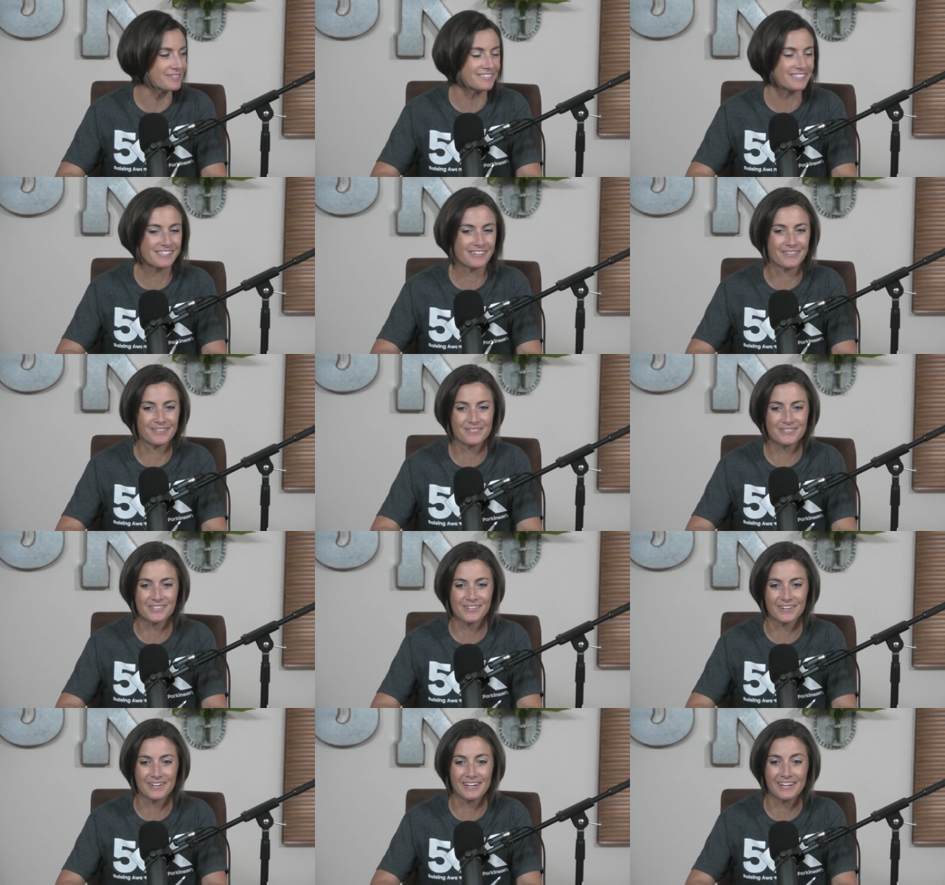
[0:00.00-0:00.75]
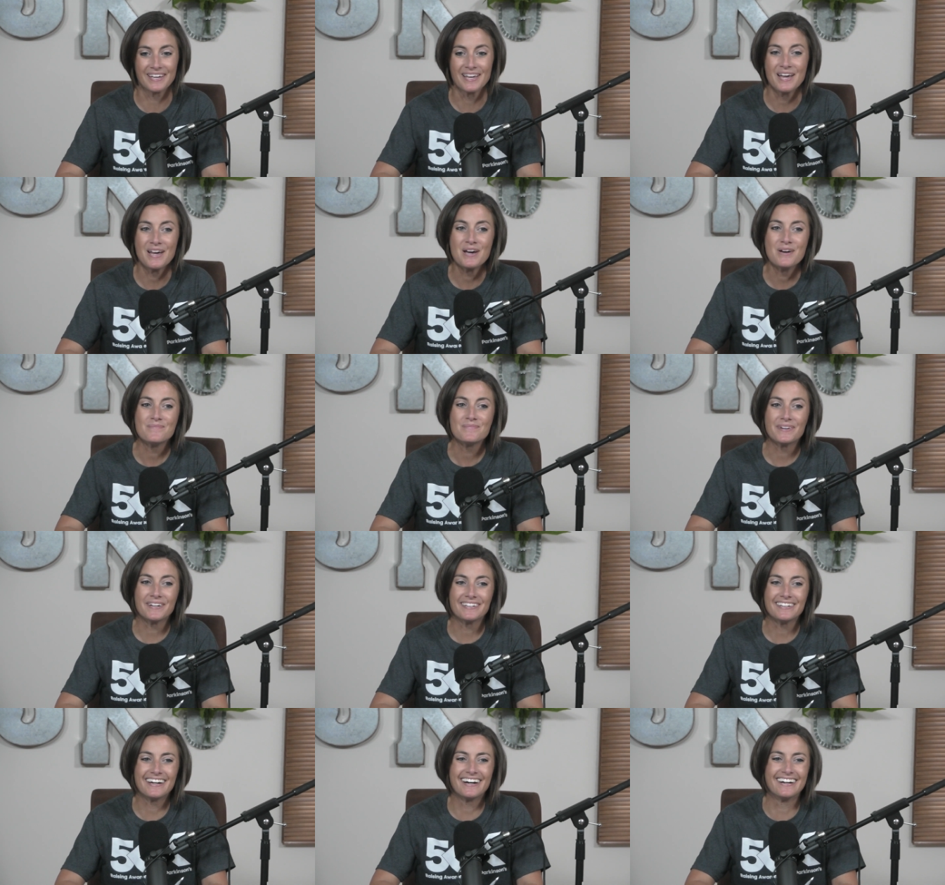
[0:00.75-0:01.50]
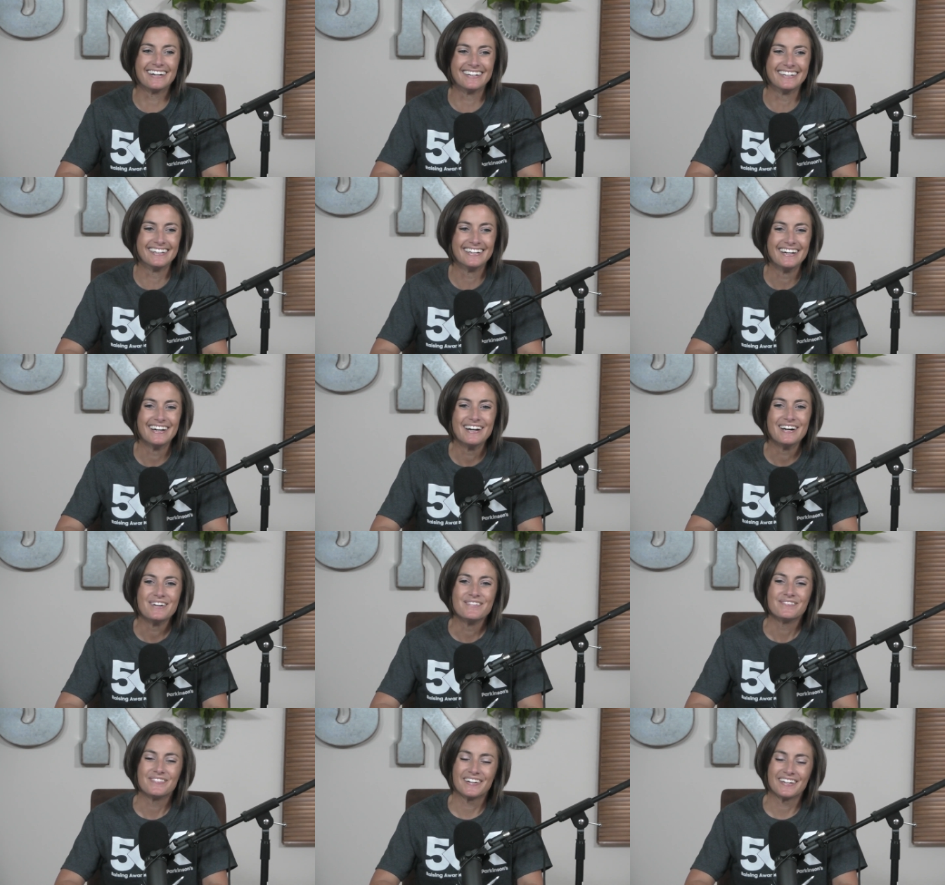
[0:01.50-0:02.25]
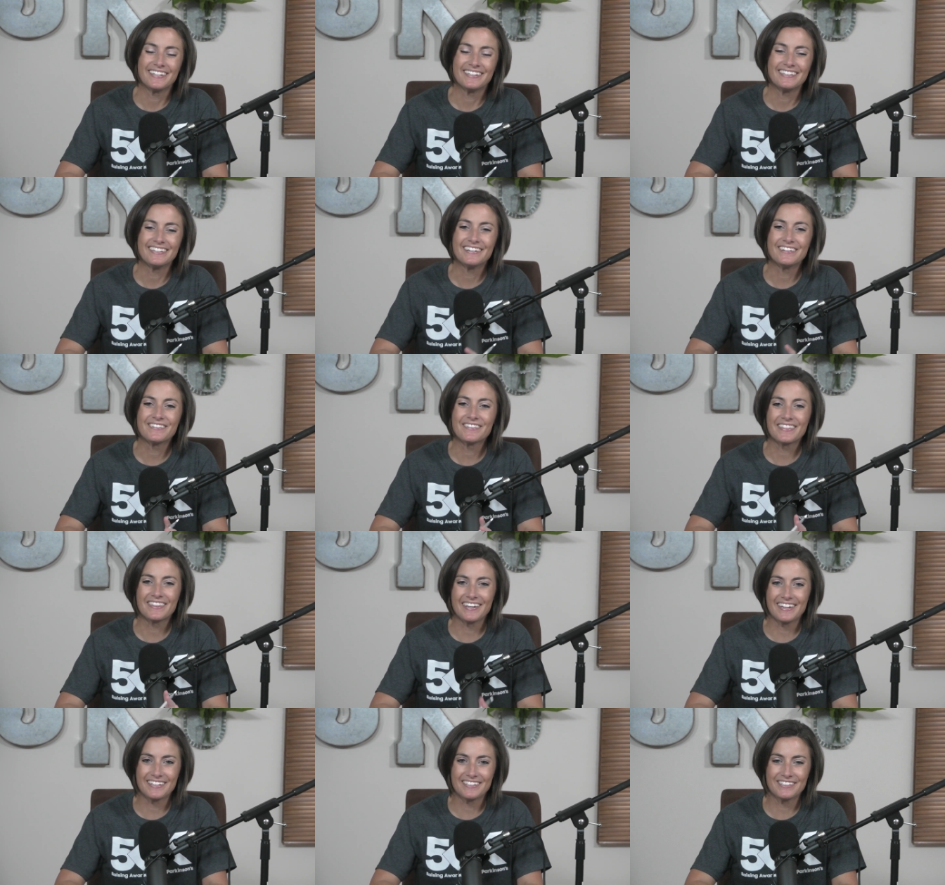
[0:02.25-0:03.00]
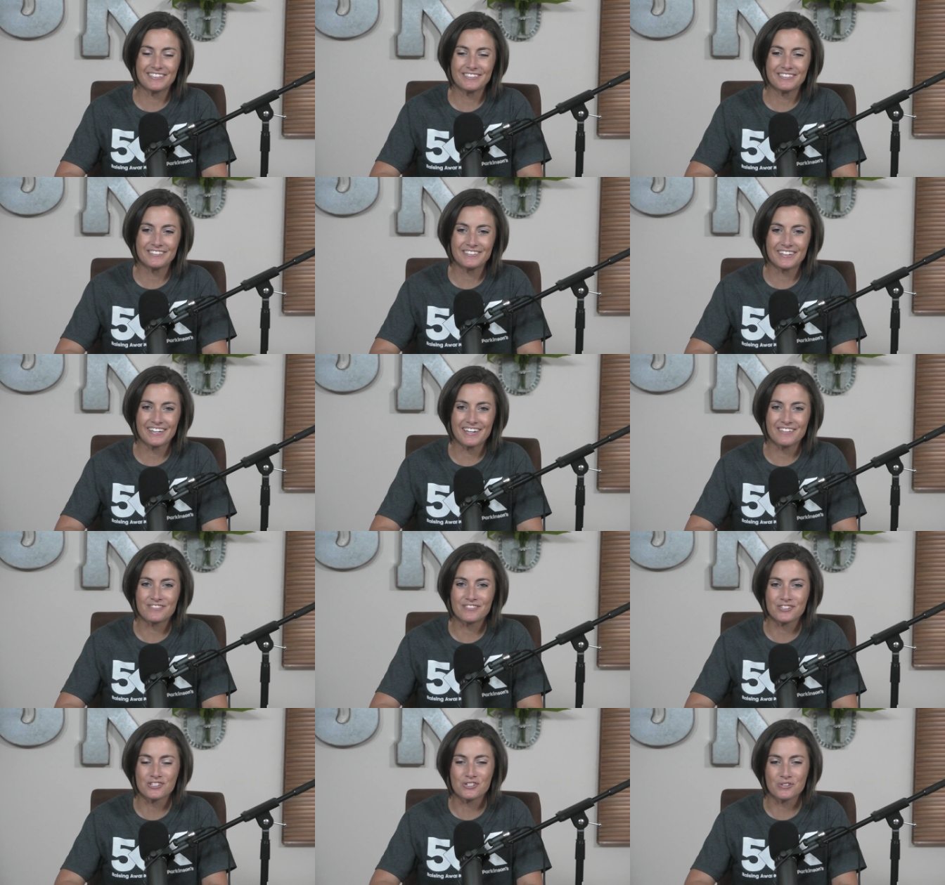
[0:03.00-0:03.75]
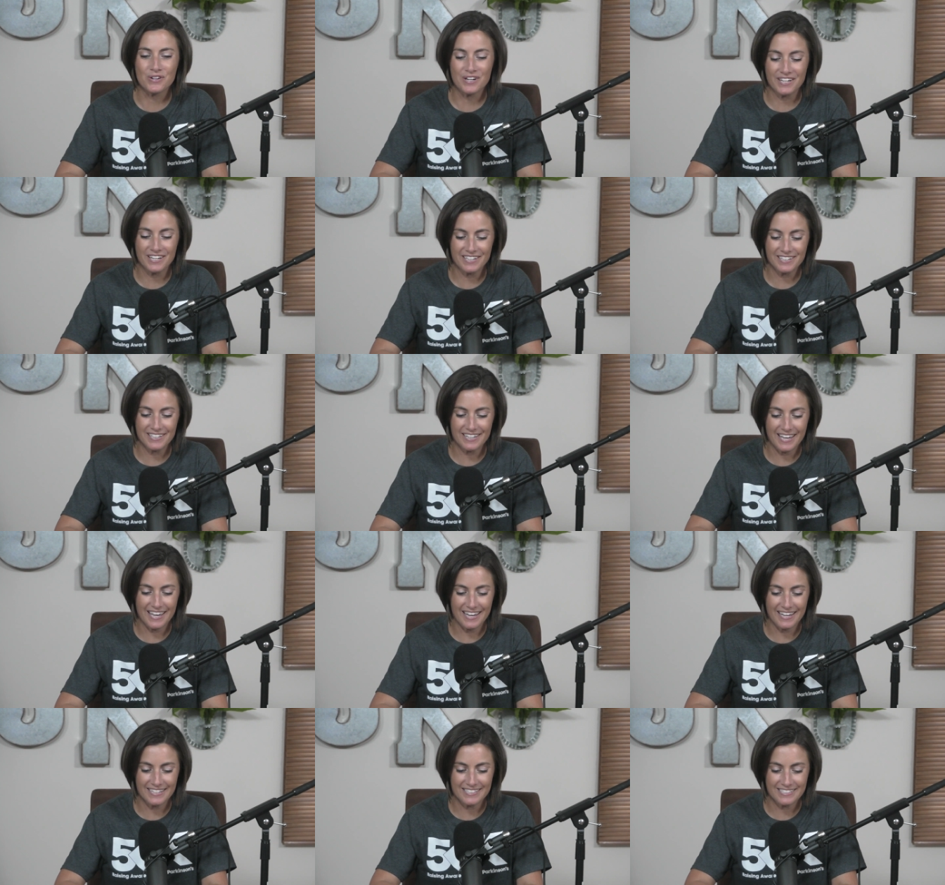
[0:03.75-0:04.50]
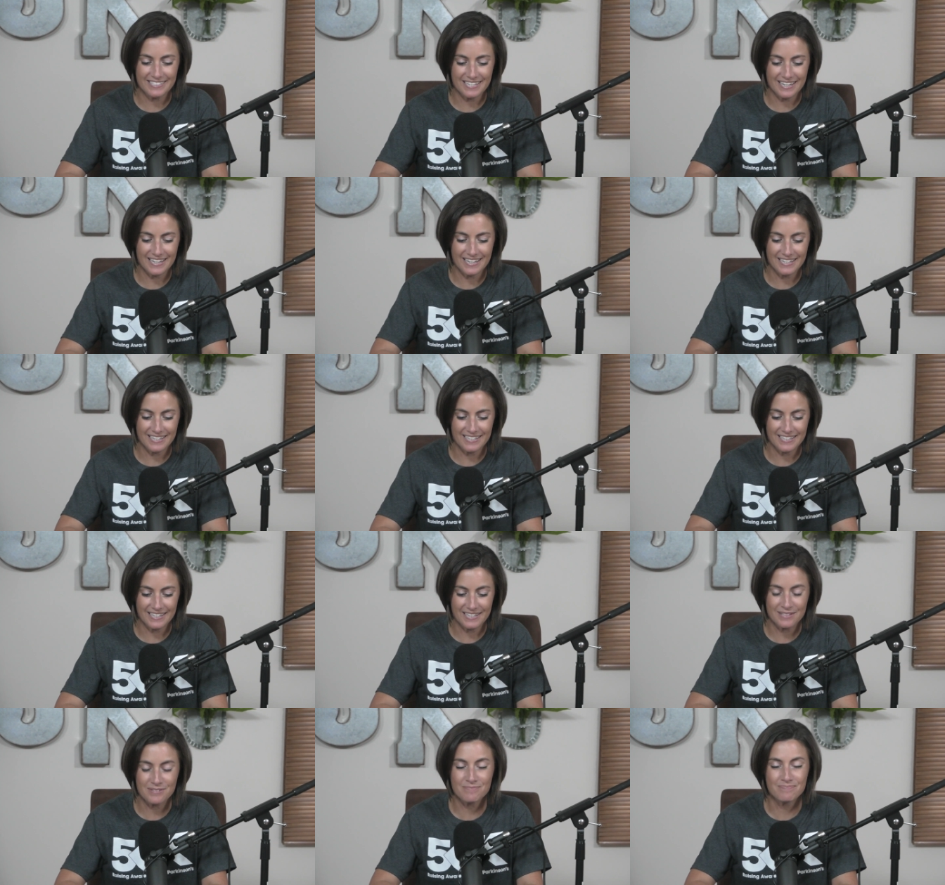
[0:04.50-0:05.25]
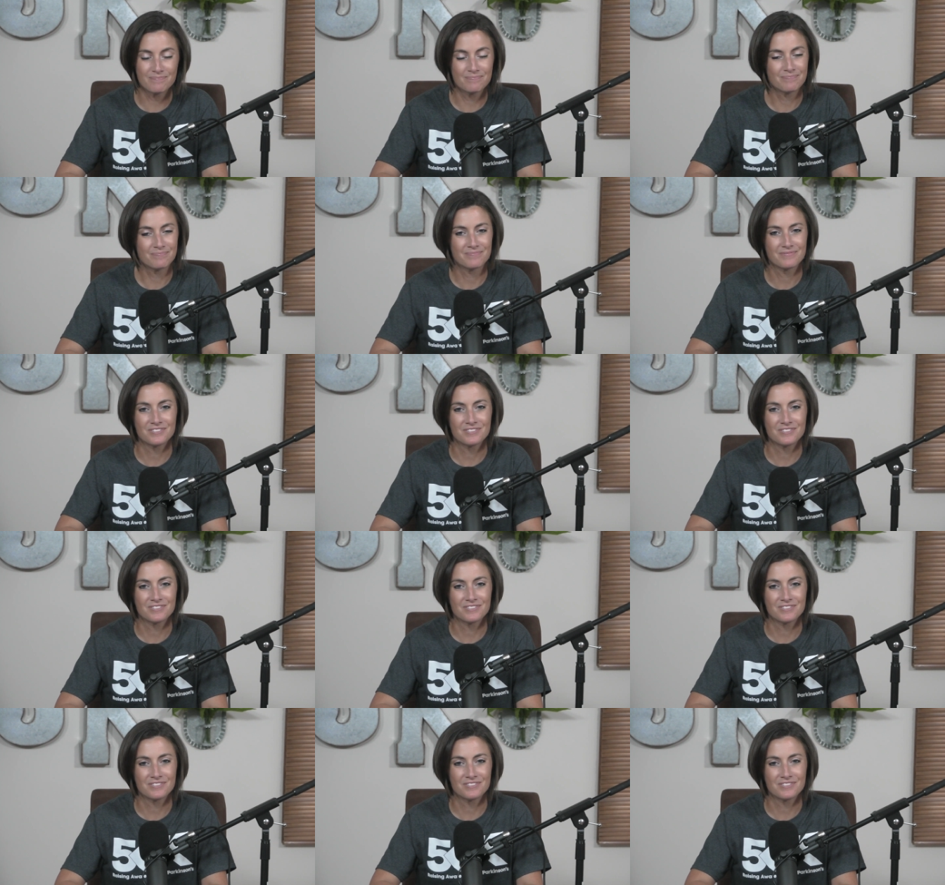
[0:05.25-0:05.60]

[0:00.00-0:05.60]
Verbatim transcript: Okay. So I'm sorry. Goodbye. Yeah. No, but no, thank you again for joining, and uh, and